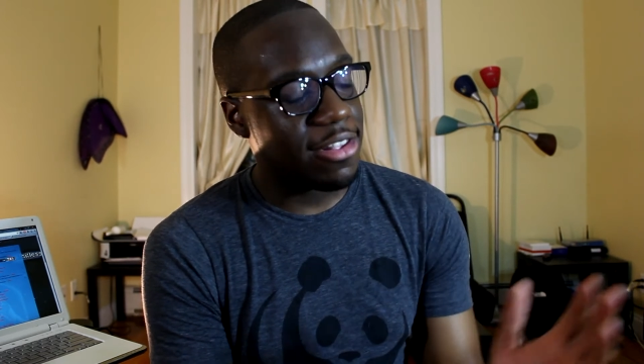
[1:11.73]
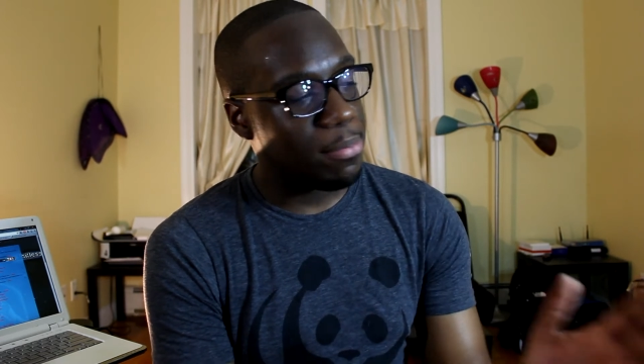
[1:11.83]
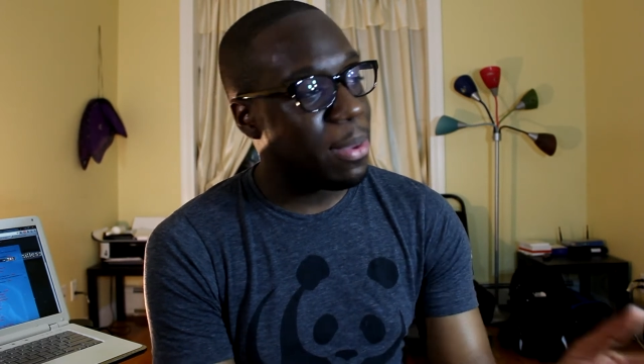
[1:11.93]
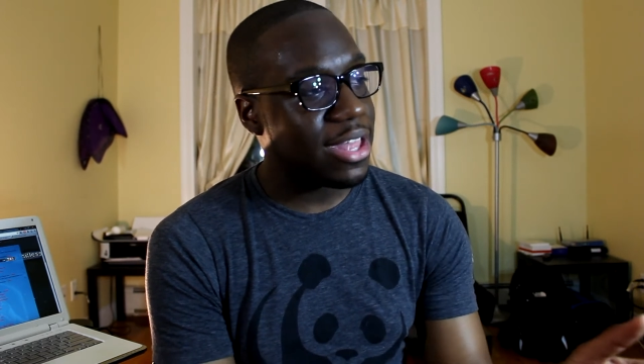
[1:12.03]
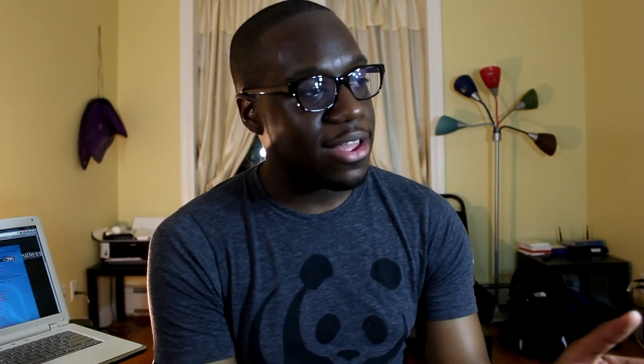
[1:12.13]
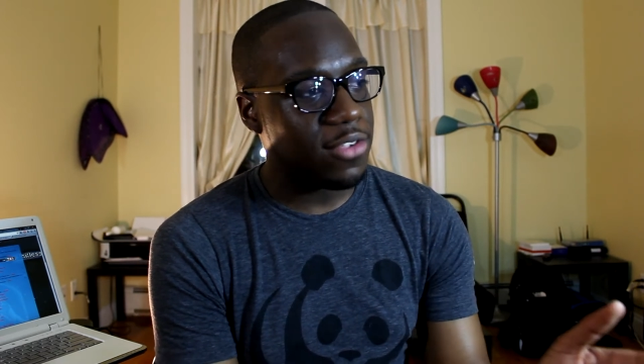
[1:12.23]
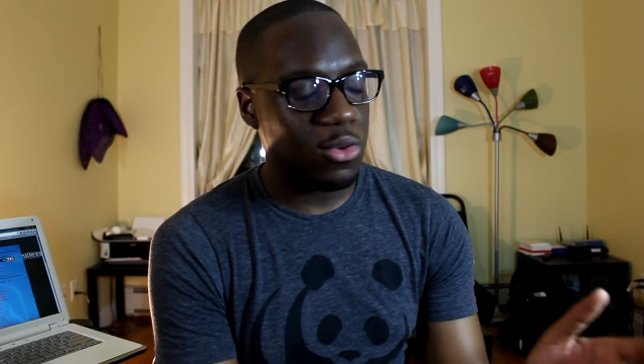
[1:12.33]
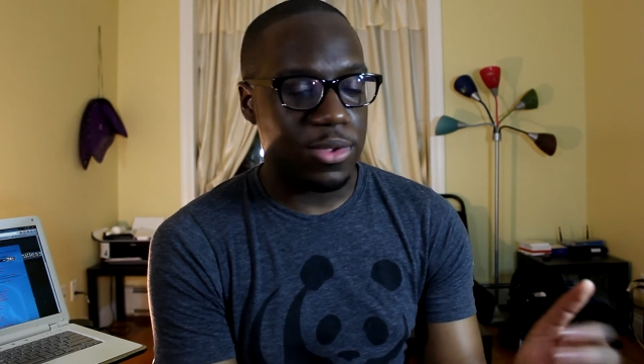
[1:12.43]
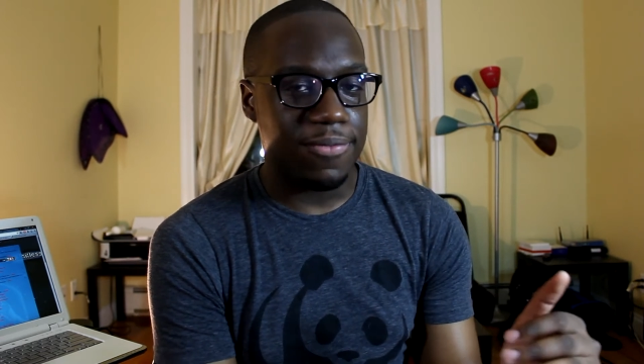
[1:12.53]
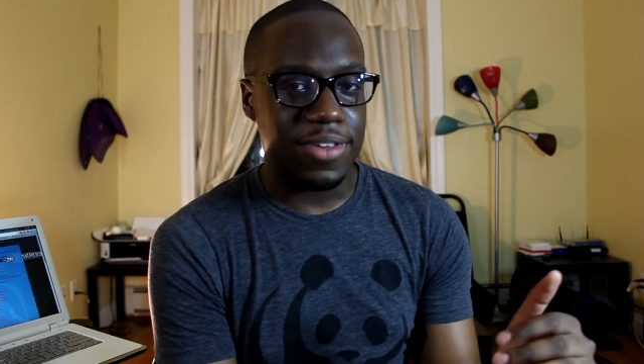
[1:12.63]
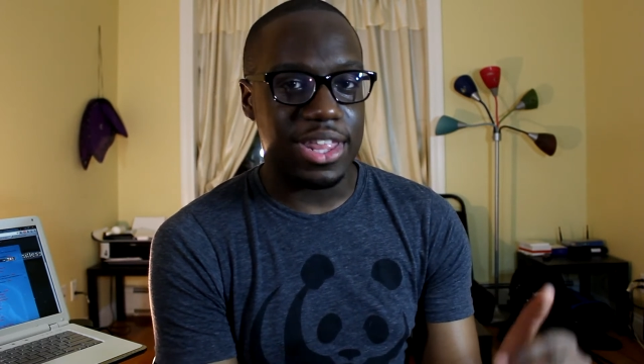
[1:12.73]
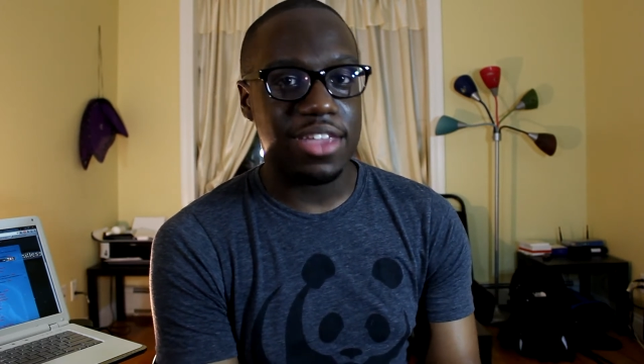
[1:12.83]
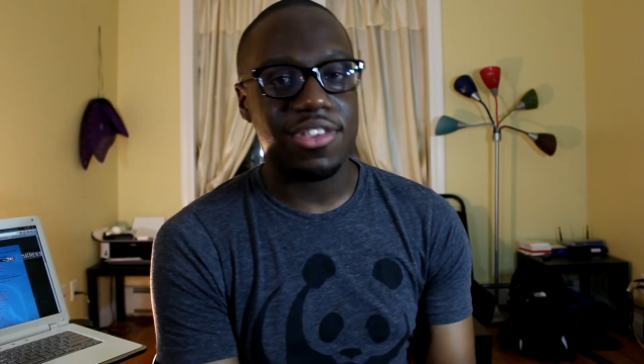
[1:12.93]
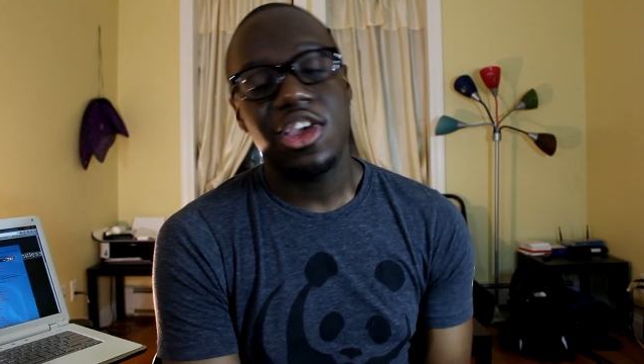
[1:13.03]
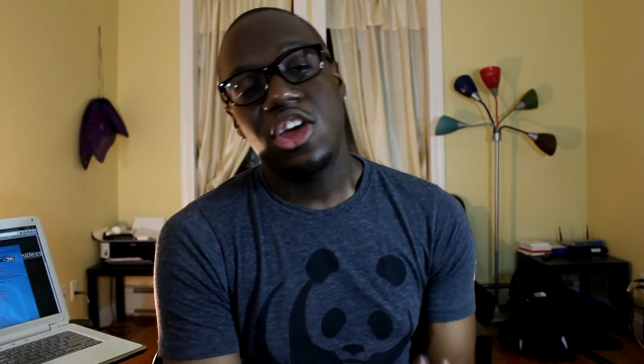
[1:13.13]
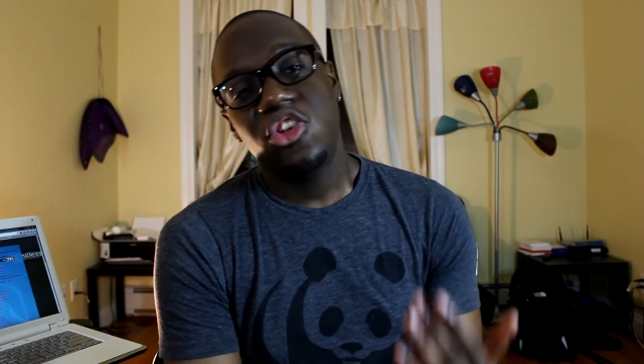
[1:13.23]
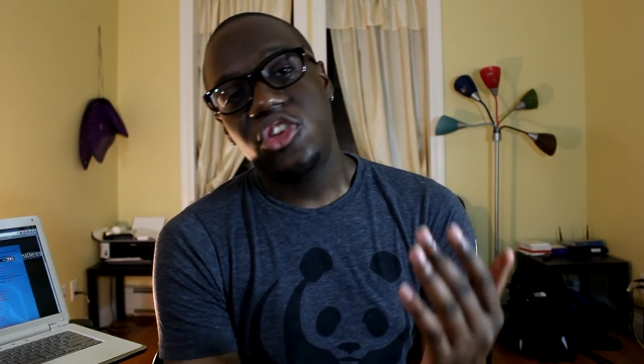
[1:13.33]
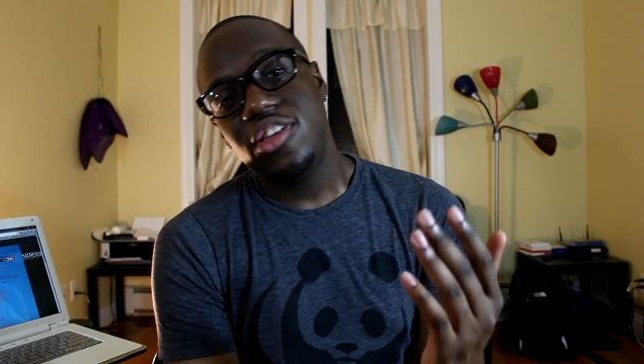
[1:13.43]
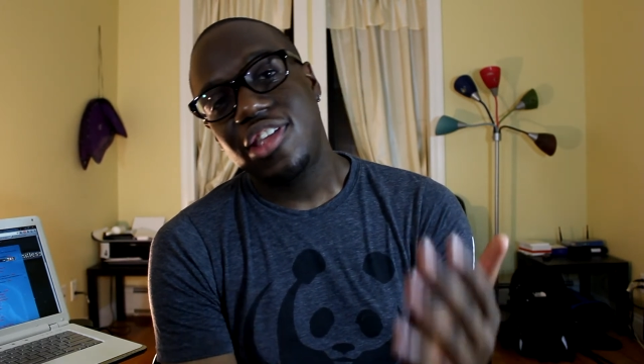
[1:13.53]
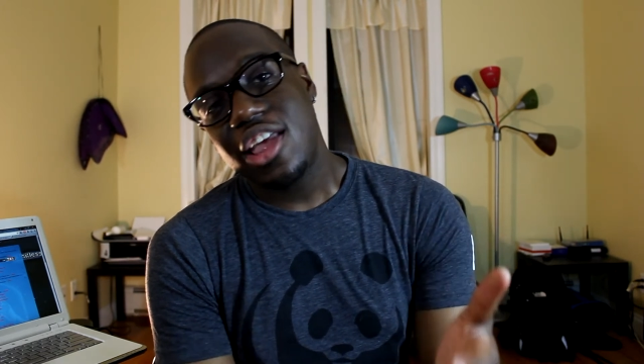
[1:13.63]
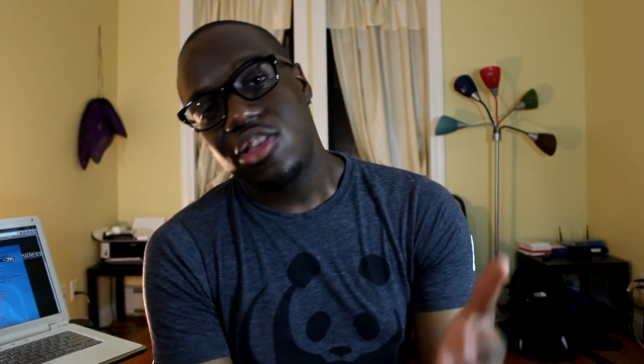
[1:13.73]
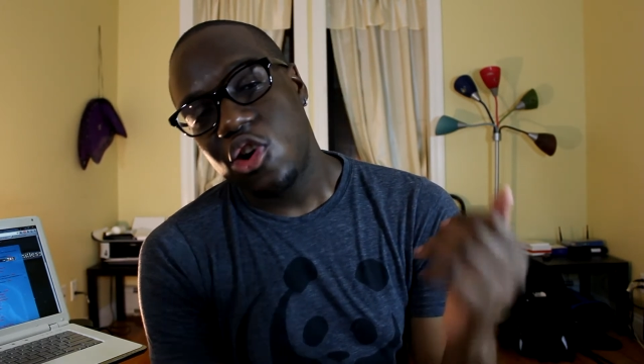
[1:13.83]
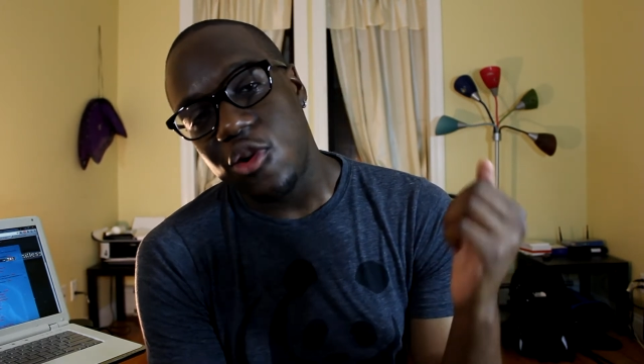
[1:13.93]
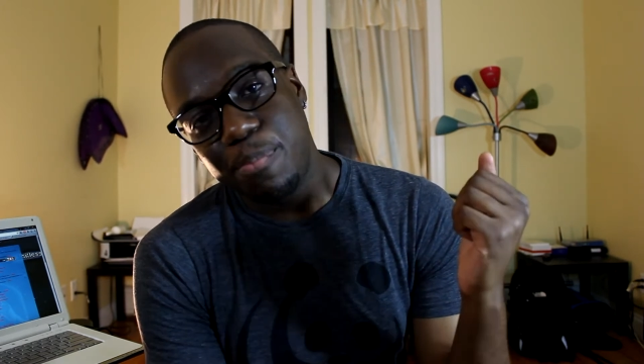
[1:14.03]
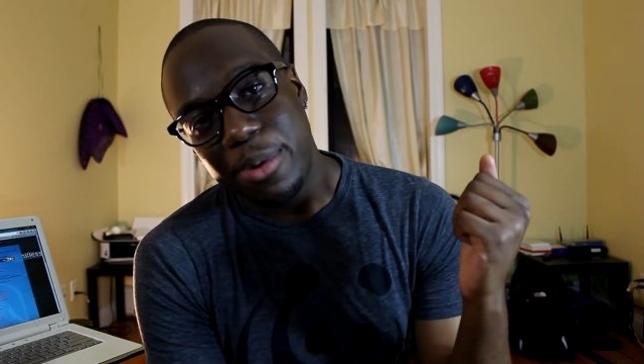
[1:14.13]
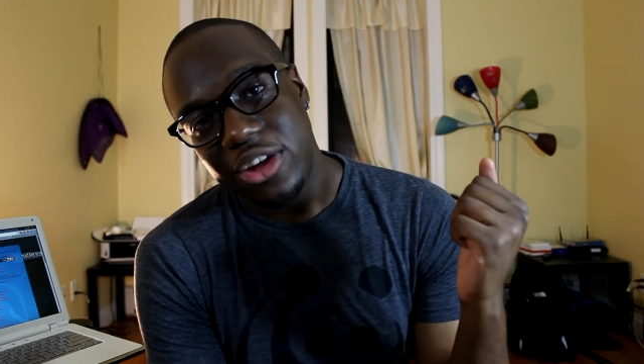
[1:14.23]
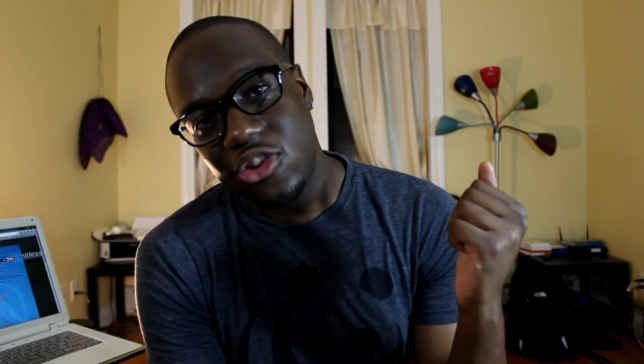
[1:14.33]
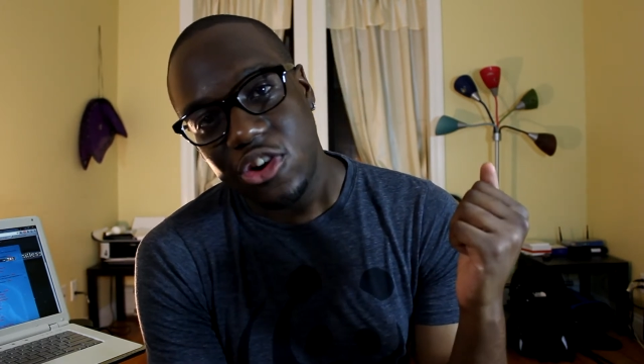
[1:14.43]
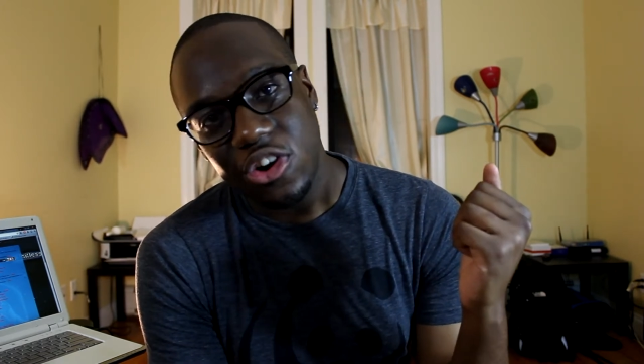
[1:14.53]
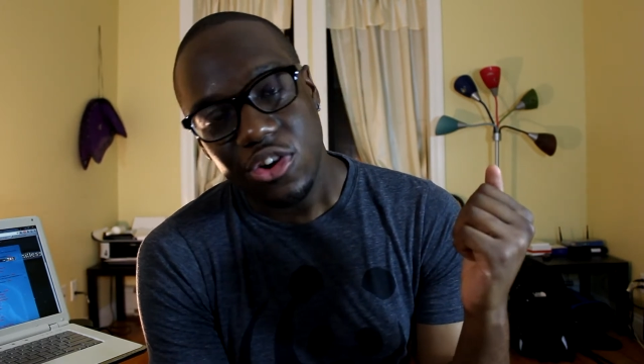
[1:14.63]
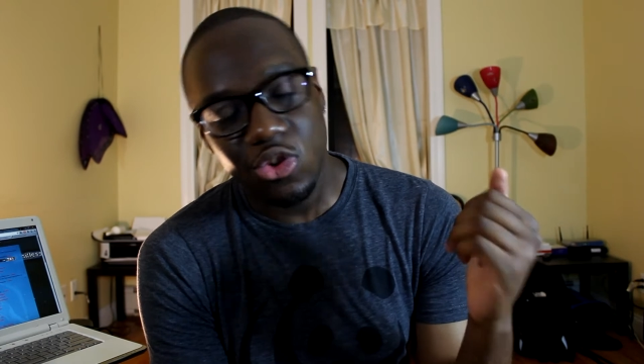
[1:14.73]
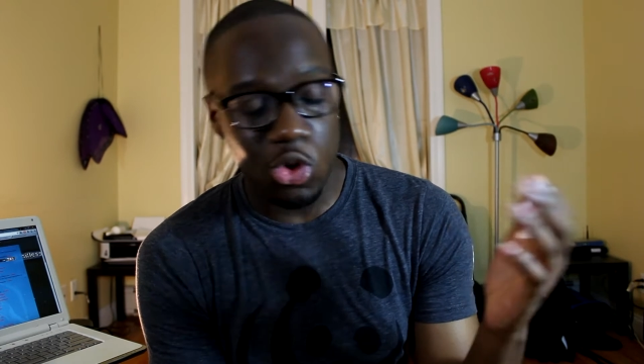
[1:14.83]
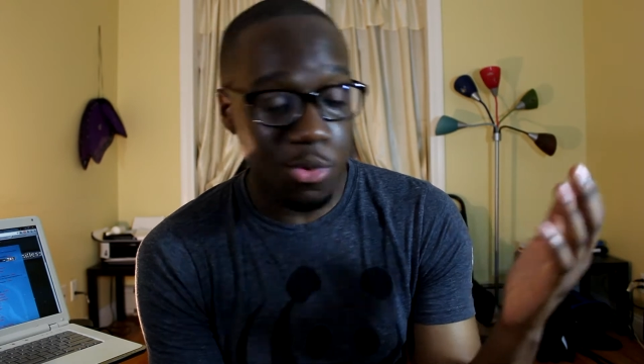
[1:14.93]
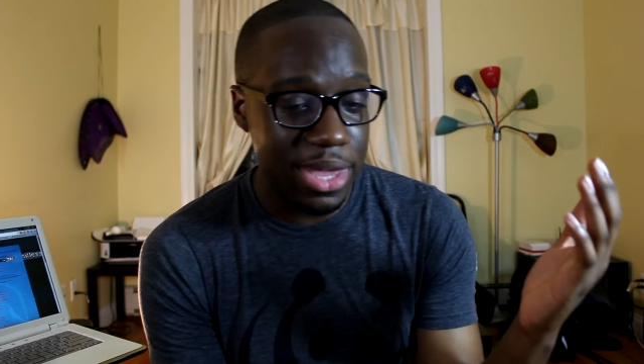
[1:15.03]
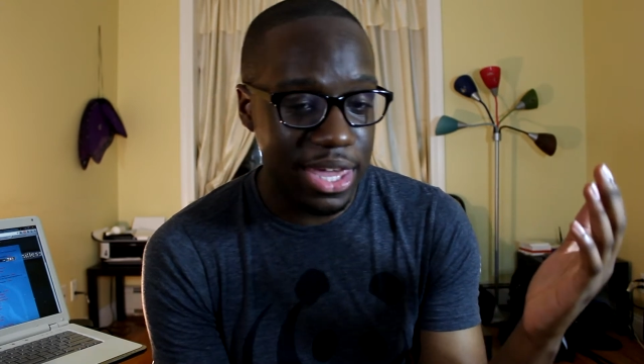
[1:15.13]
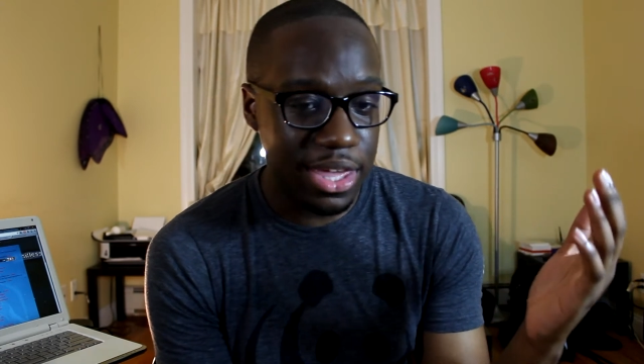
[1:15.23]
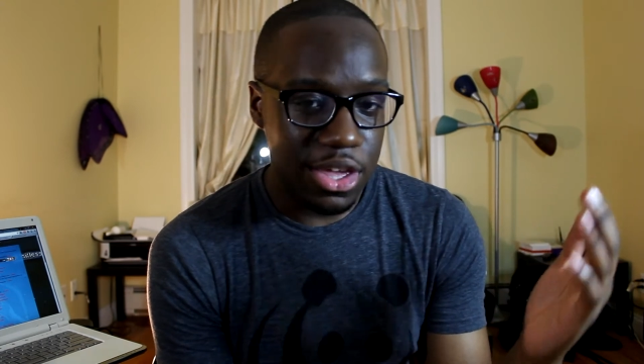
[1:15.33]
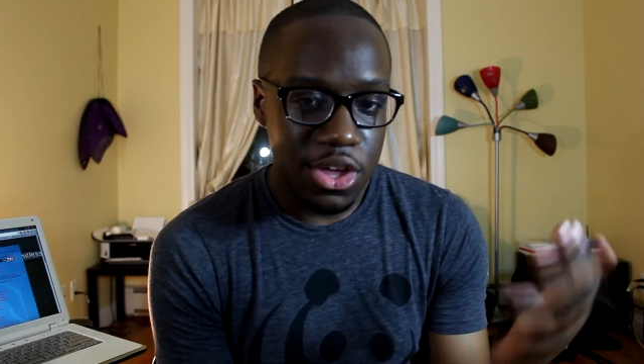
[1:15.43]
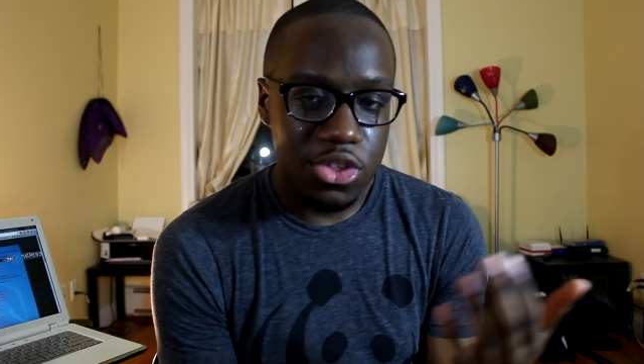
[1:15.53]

And speaking of Susie Phoenix, she sent her picture to me